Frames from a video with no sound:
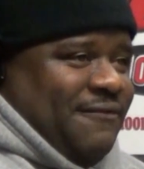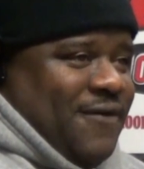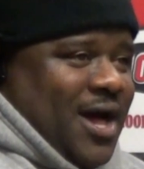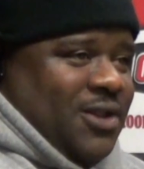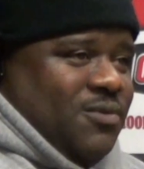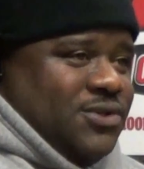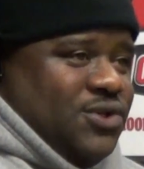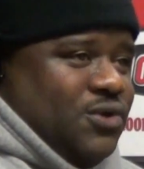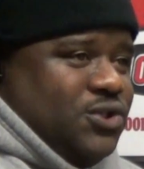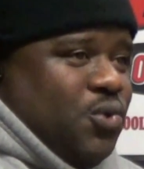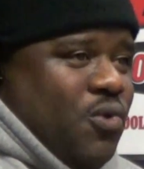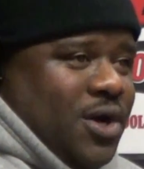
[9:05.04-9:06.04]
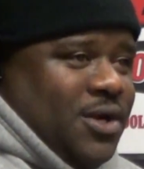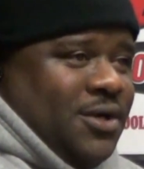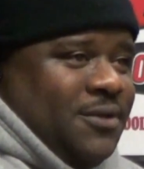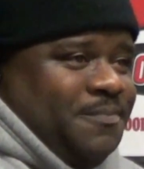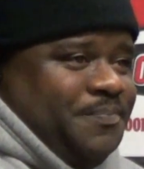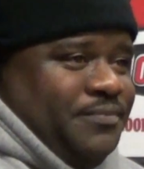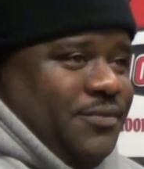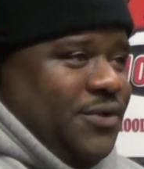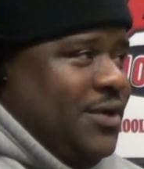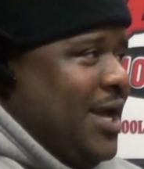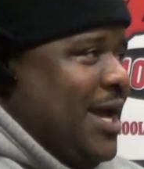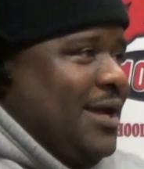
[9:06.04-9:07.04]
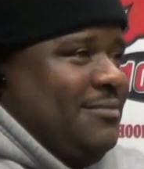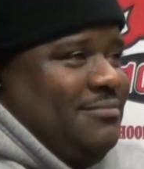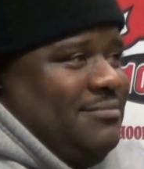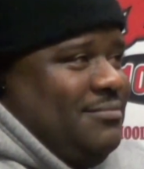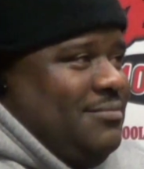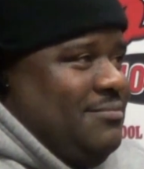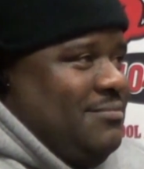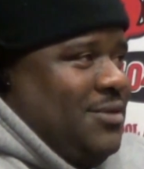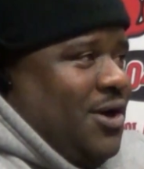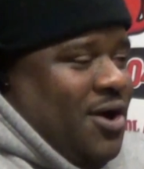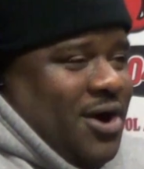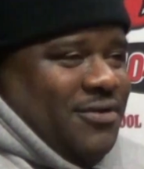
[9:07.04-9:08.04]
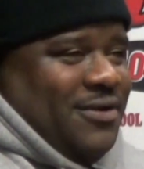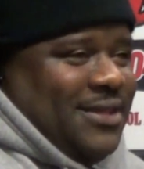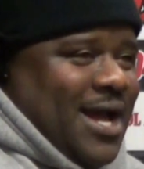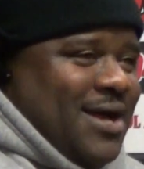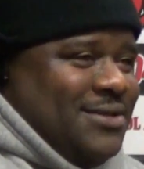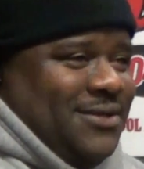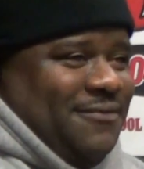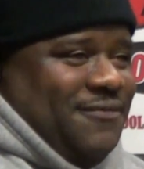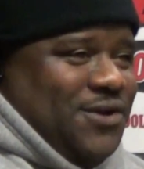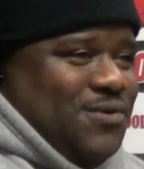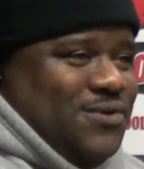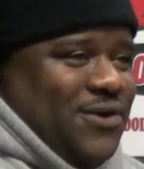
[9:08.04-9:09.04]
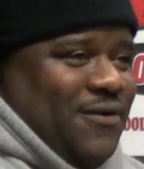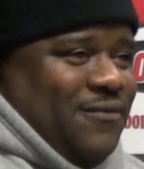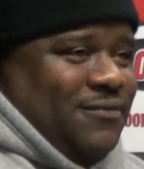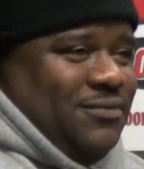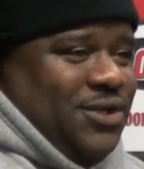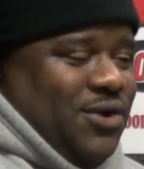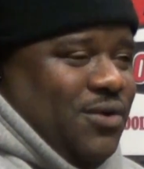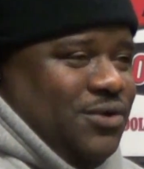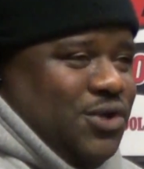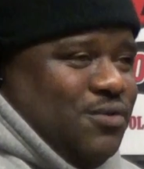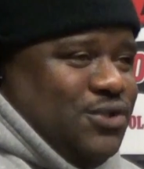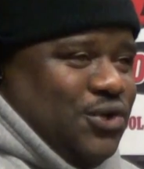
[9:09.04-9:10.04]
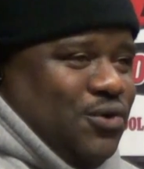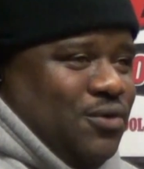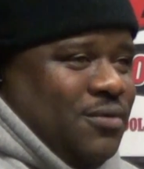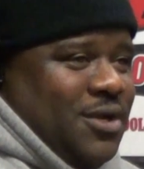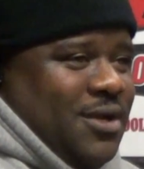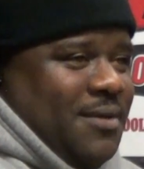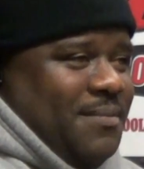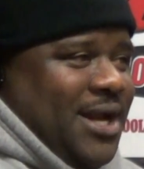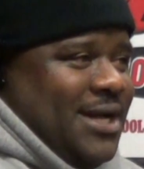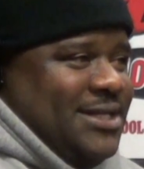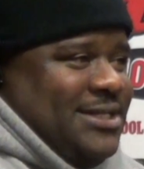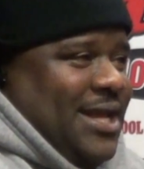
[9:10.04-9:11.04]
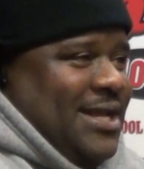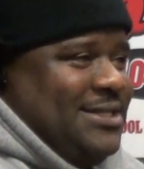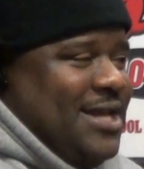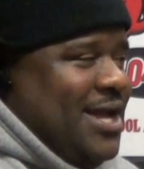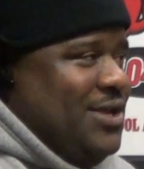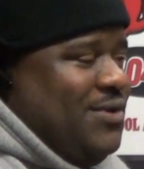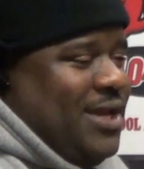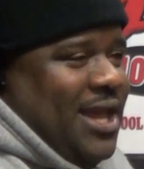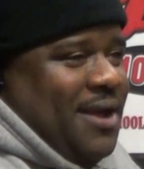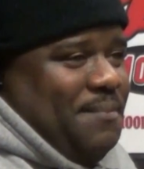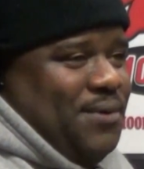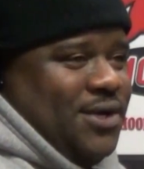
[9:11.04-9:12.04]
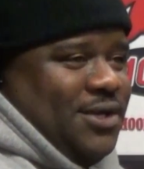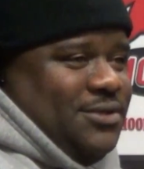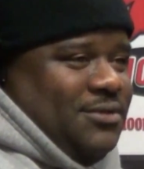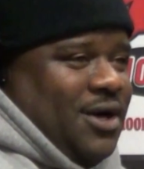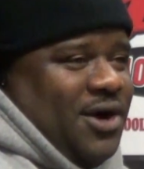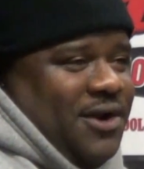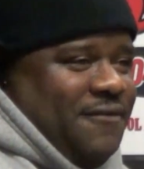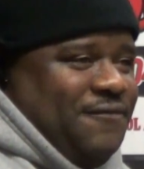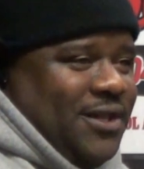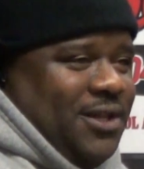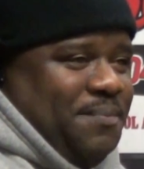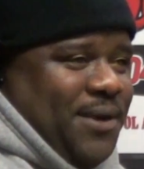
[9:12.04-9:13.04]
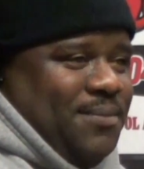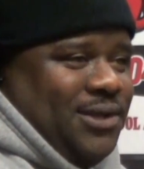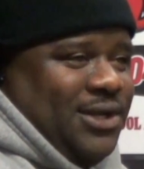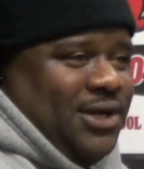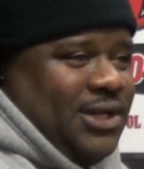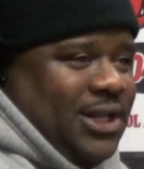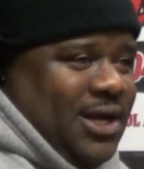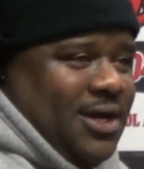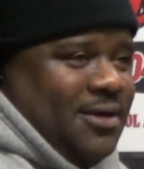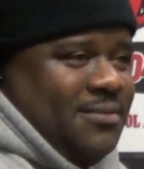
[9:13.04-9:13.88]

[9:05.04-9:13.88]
followers on Twitter, you got 100,000 views on, you know, YouTube, but at the same time, you can't put 150 people in a club.